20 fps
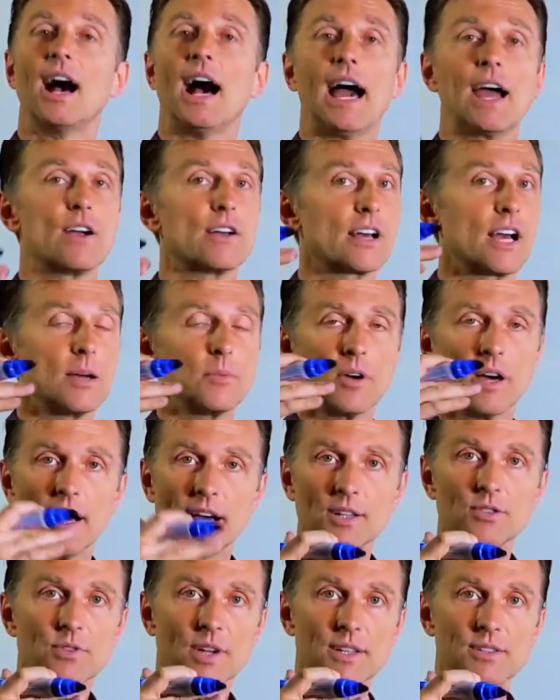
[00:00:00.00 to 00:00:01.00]
higher
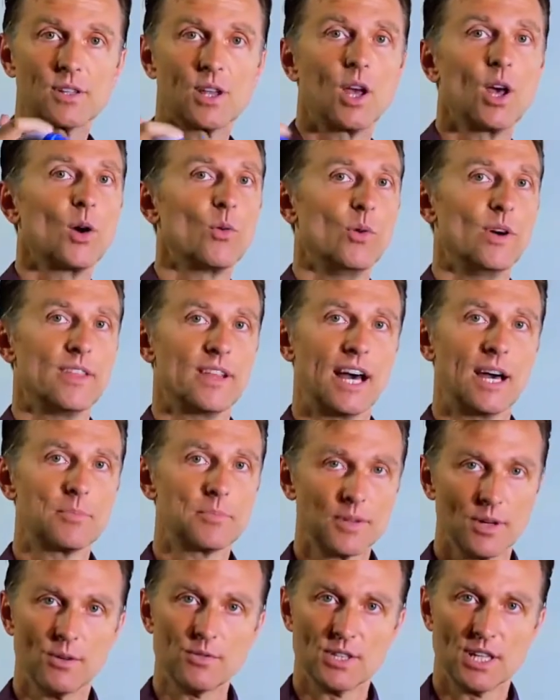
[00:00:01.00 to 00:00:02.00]
carbohydrates with high
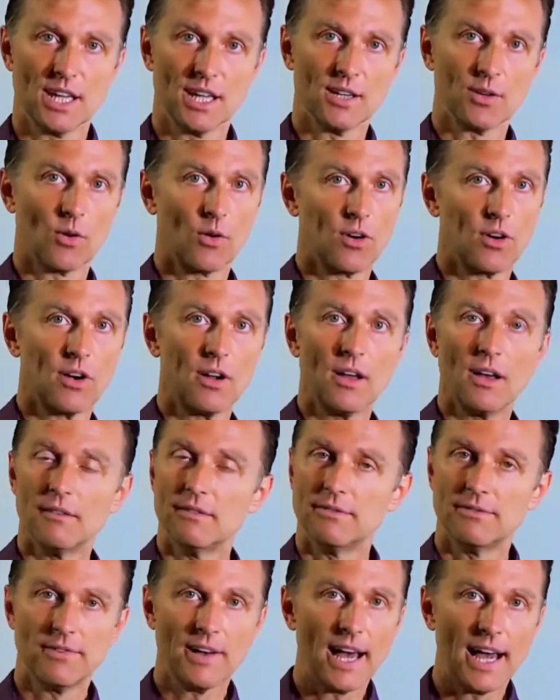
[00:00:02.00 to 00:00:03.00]
protein or
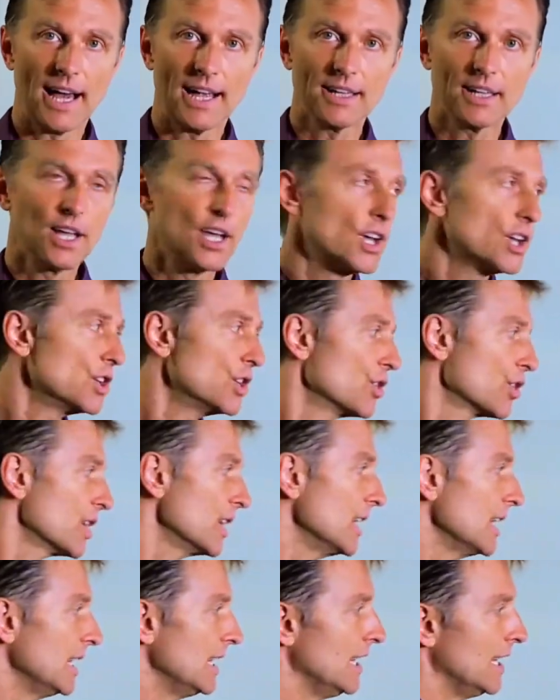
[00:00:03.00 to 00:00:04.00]
fat, you're
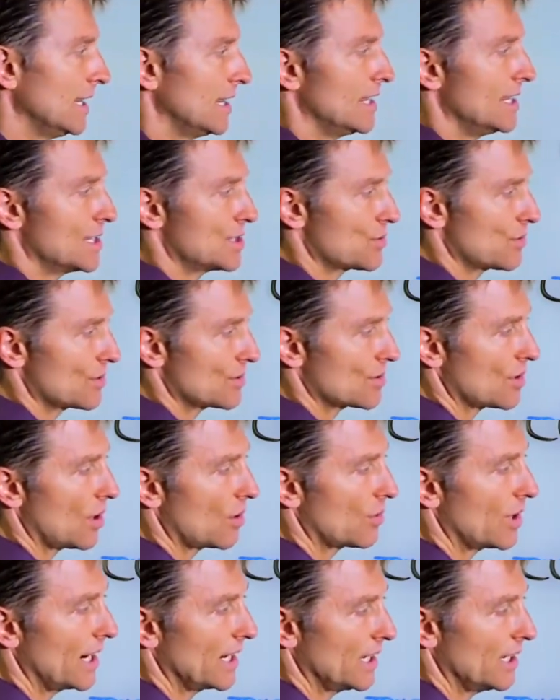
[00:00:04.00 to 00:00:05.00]
going to get this
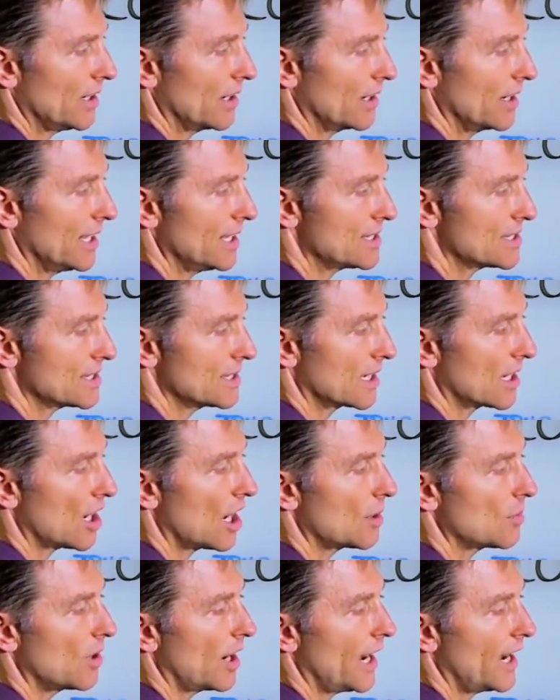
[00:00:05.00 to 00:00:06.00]
result right here. It's the
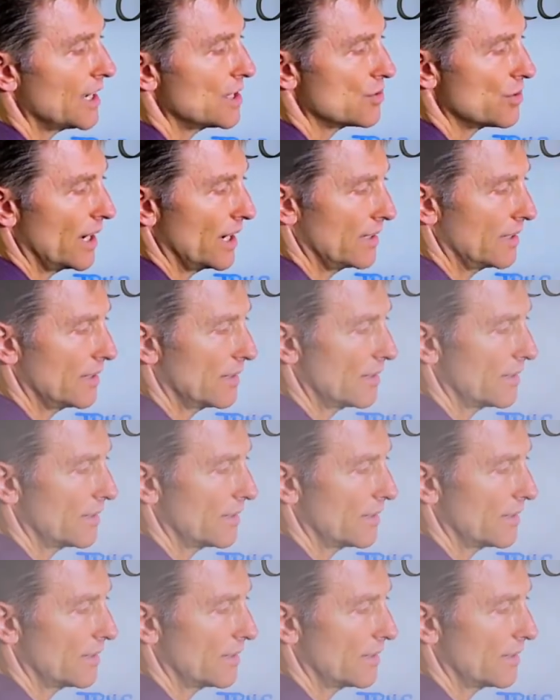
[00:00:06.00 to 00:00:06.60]
carbohydrate,